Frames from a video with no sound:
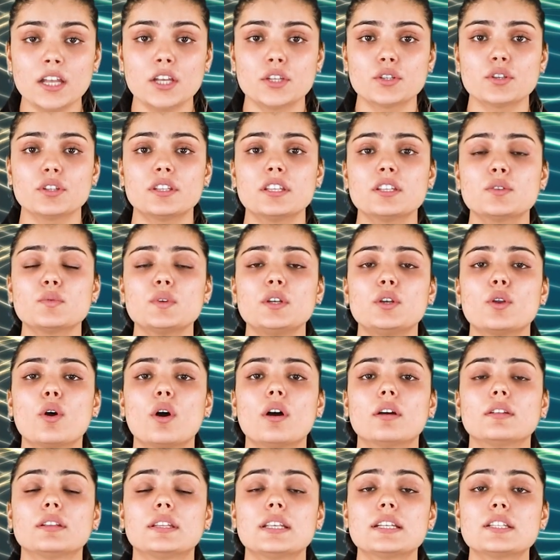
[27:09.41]
So this
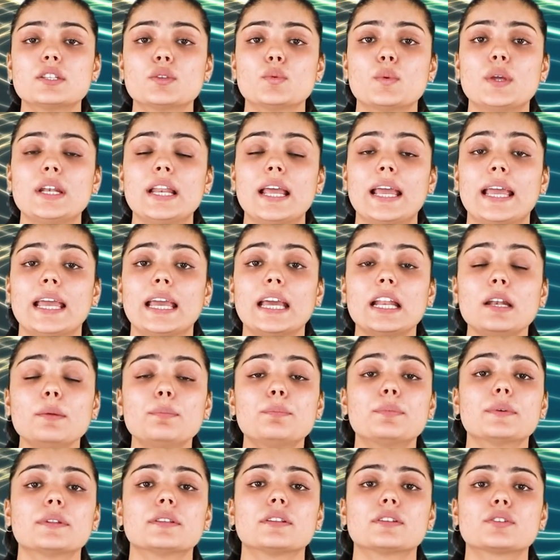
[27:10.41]
will help
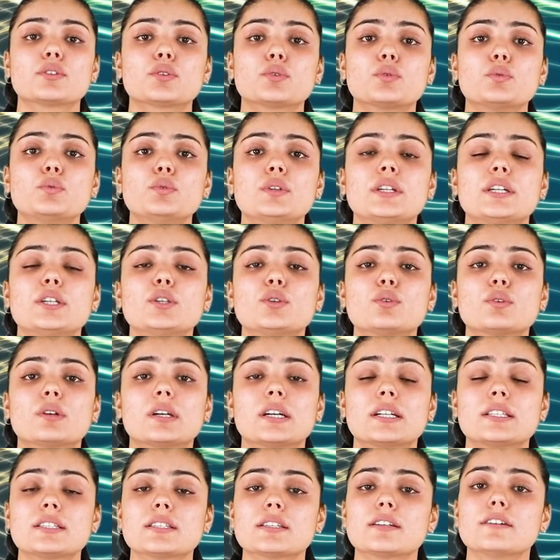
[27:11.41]
the student to
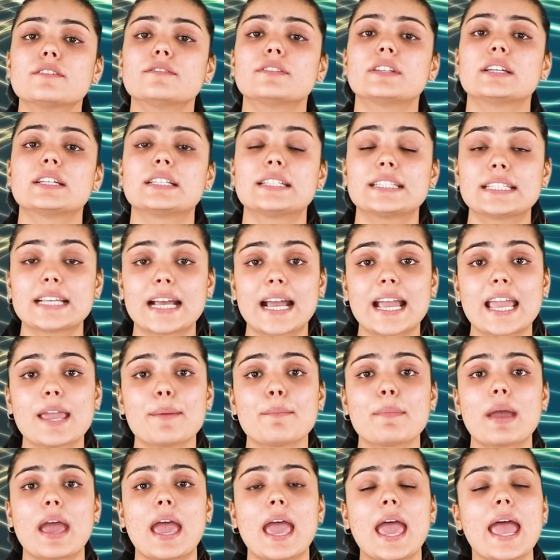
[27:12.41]
conserve their
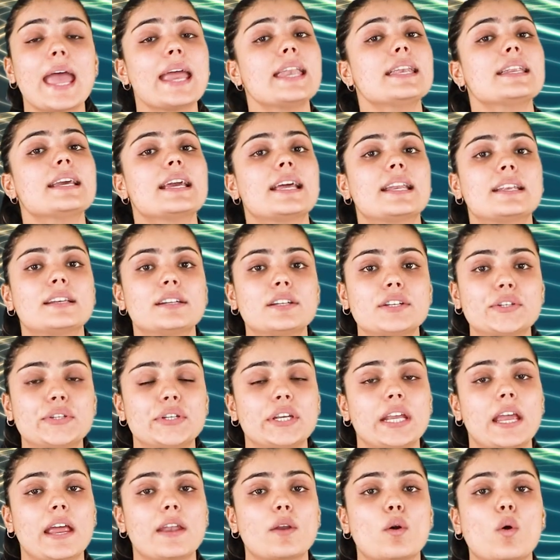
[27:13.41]
time and
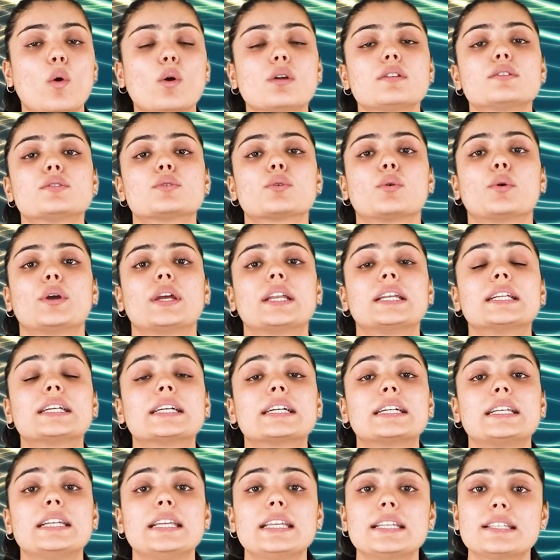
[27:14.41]
energy and also
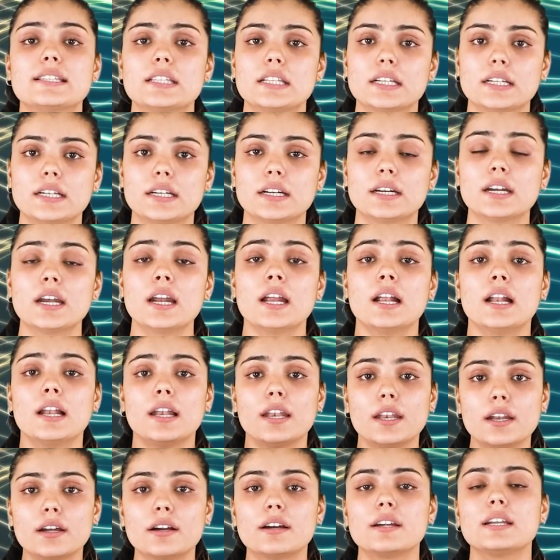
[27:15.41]
increase their
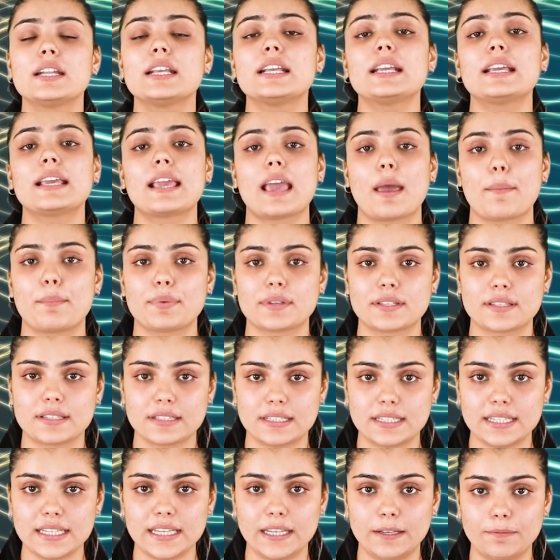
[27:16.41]
learning
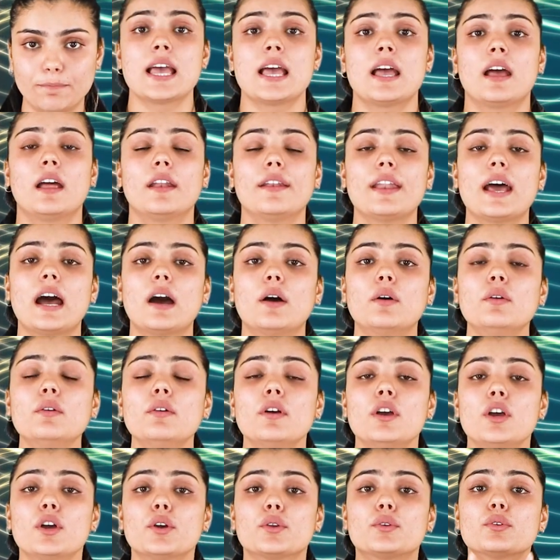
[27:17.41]
capacity.
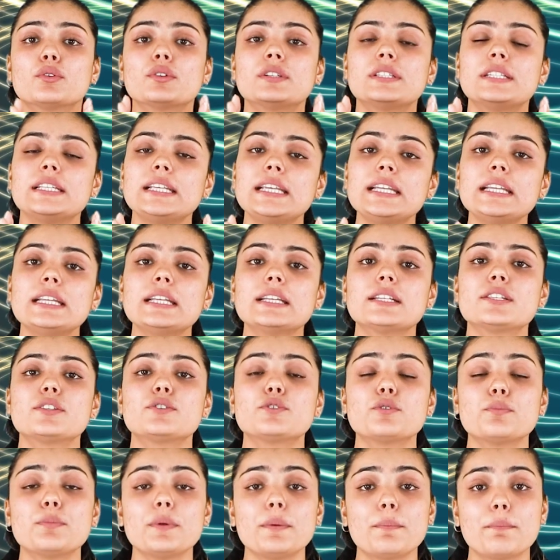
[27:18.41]
Now, routine is
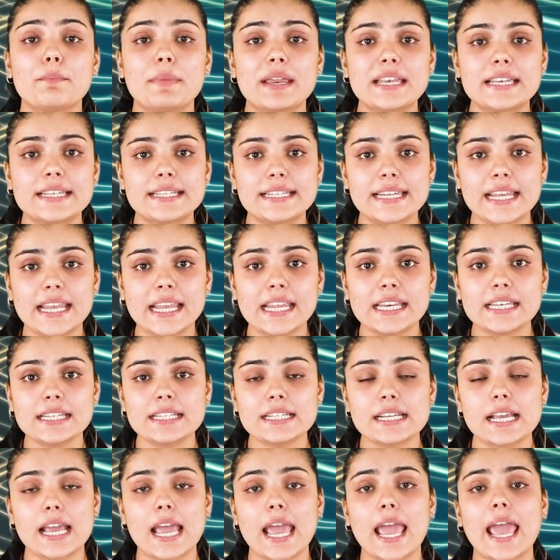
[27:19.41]
to be
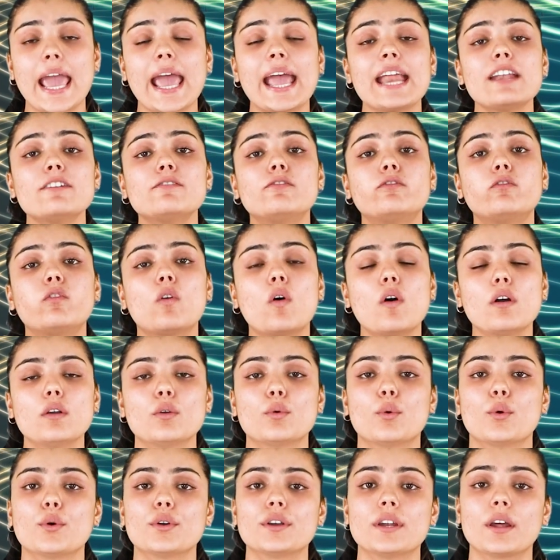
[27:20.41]
maintained and
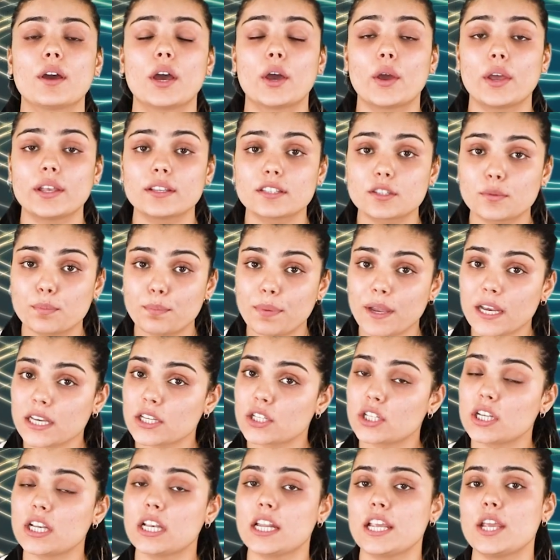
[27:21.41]
followed,
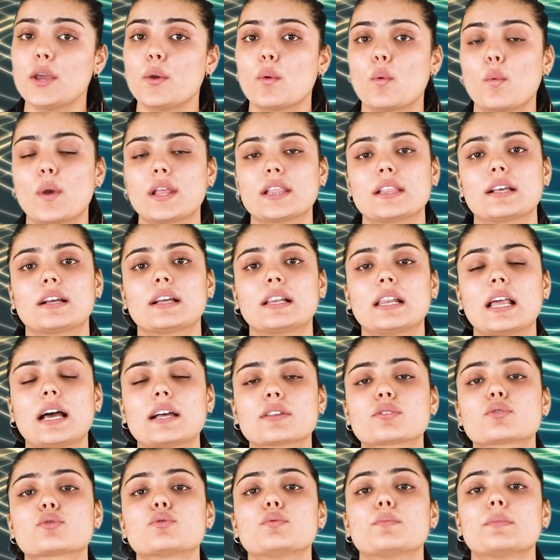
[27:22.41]
especially when the
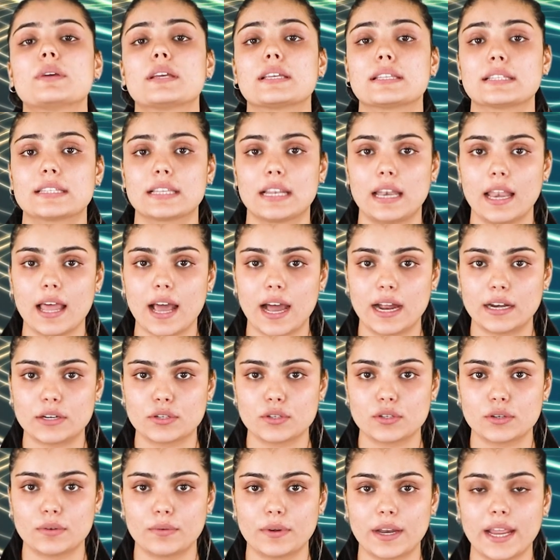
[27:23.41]
classroom is
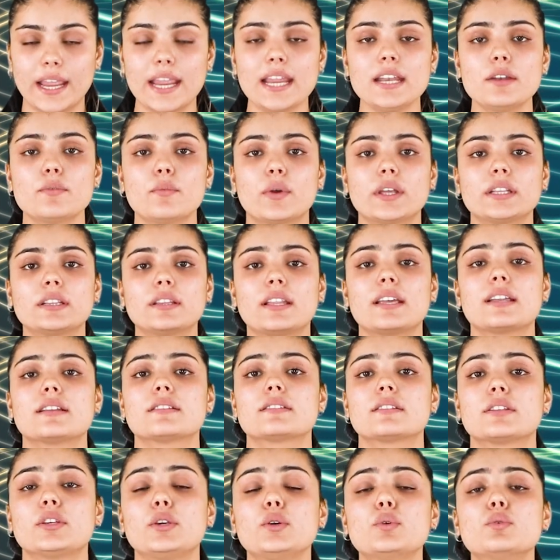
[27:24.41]
large, right? When there
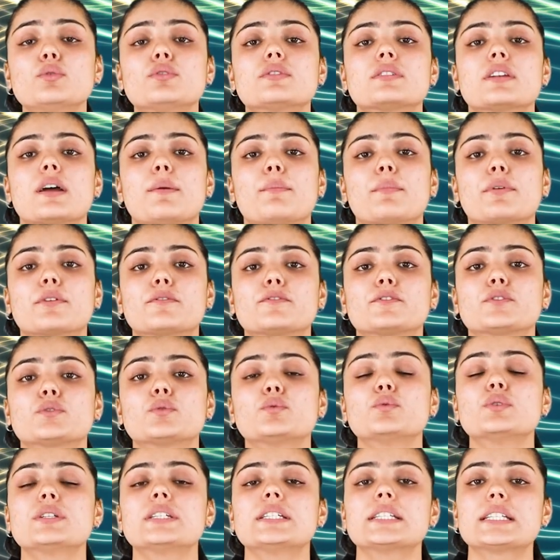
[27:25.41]
is huge number of
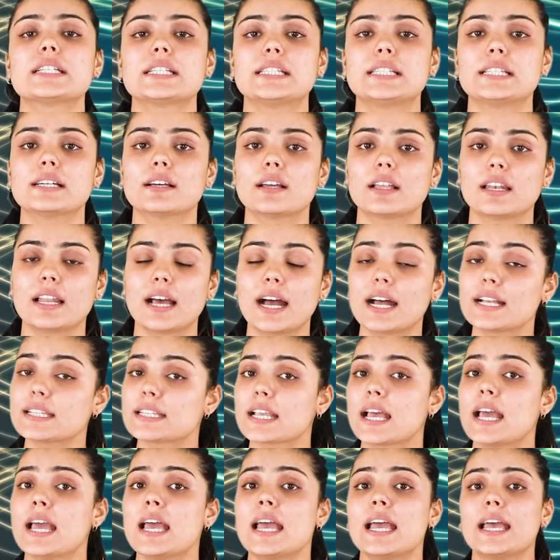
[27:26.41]
students in the class,
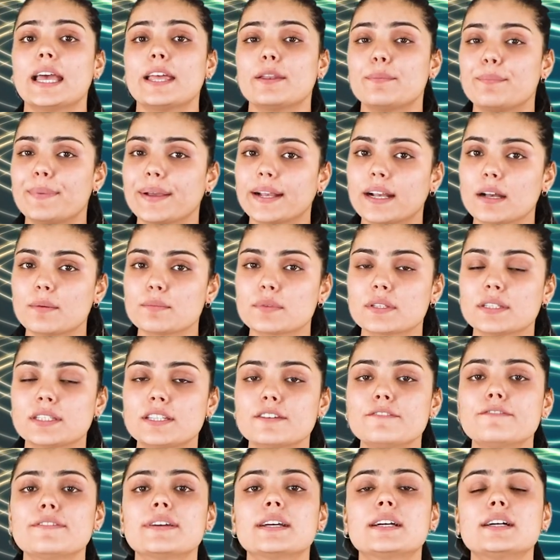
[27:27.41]
it becomes
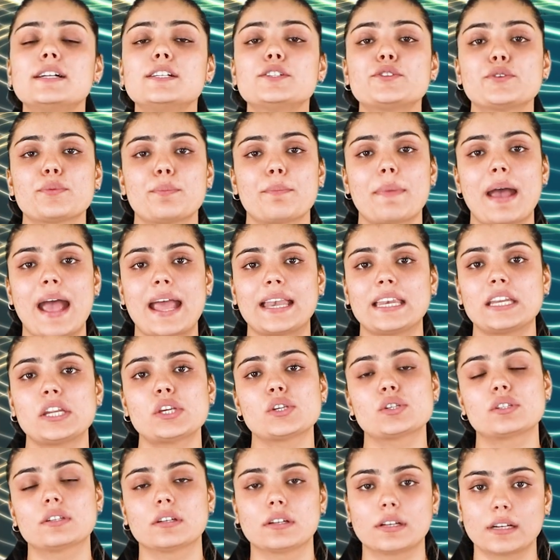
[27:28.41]
difficult to
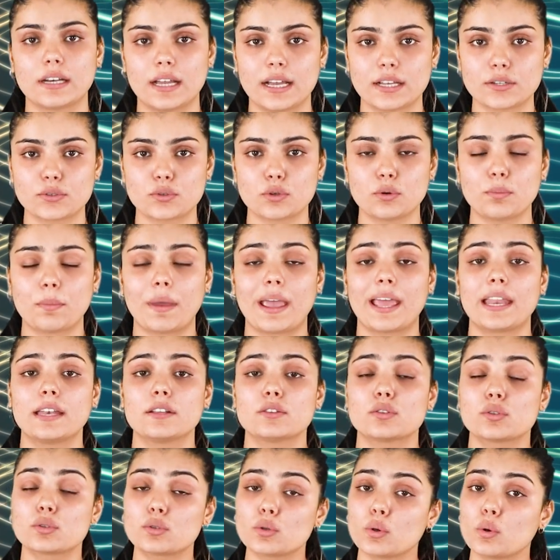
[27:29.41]
manage the classroom.
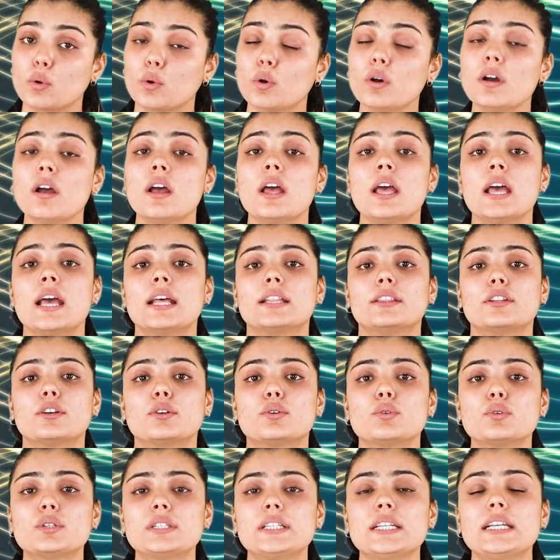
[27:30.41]
And so the
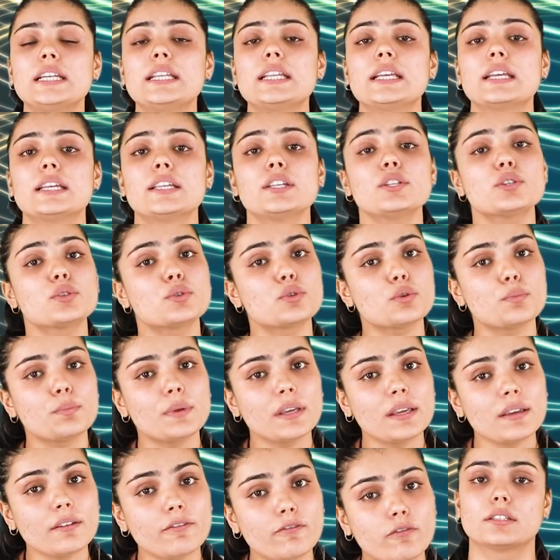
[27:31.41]
routine is to
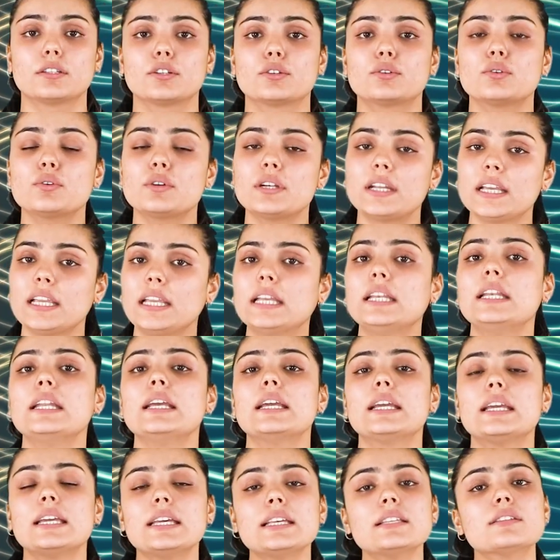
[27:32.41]

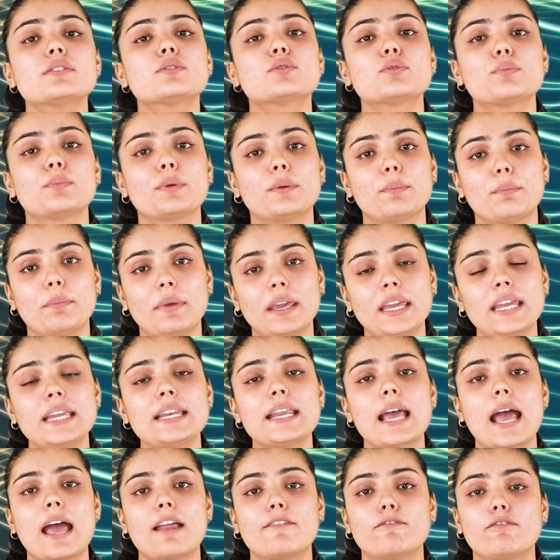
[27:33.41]
be
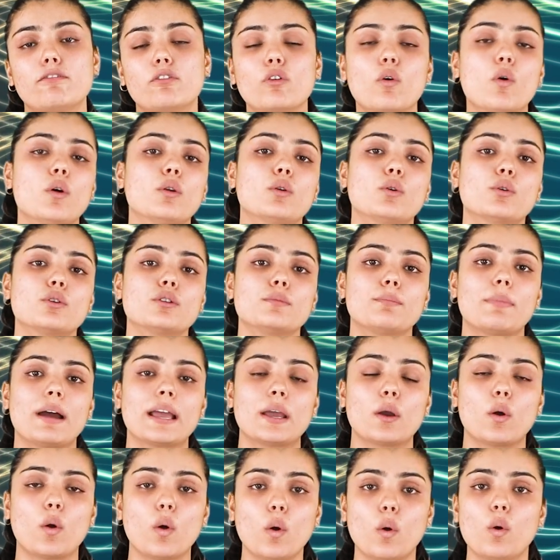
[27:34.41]
made and followed
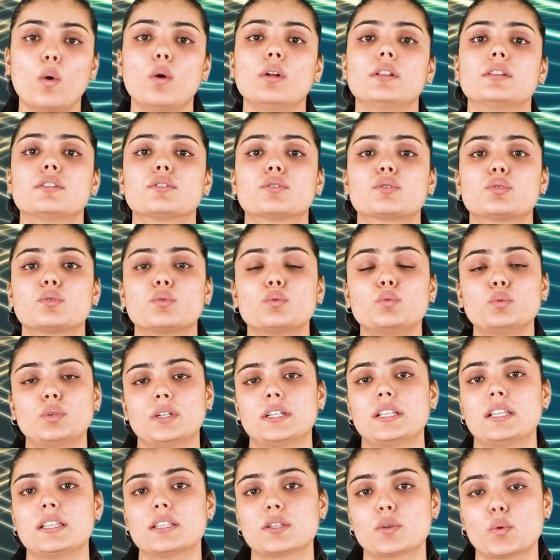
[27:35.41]
by all the
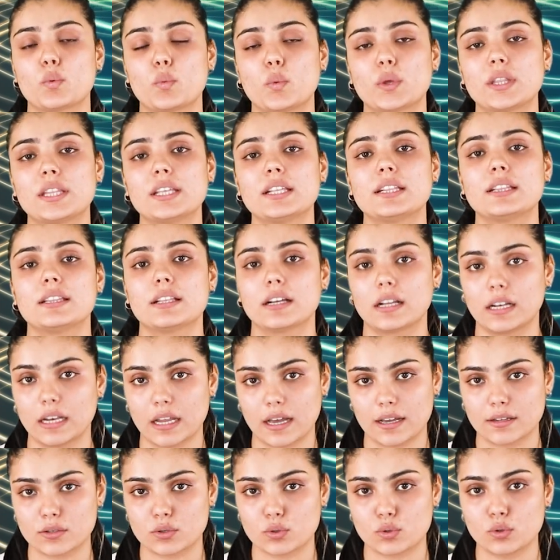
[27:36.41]
students within the
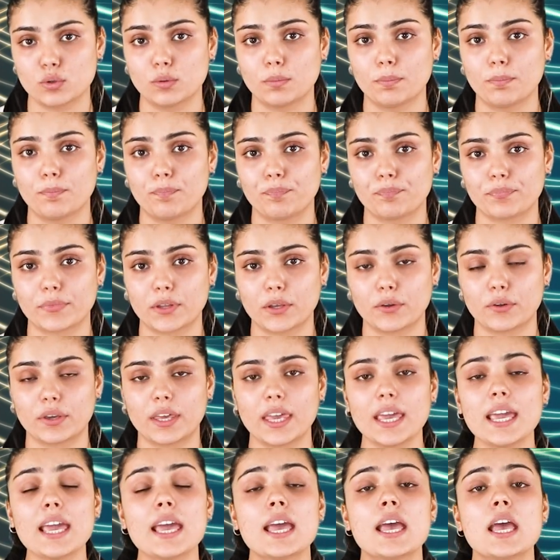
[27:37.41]
classroom.
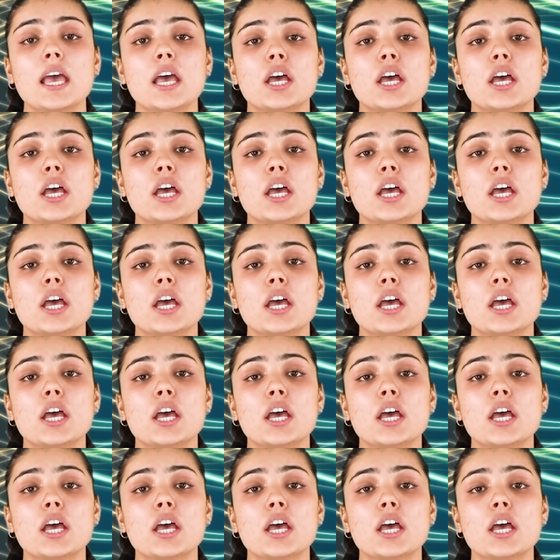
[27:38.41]
Okay.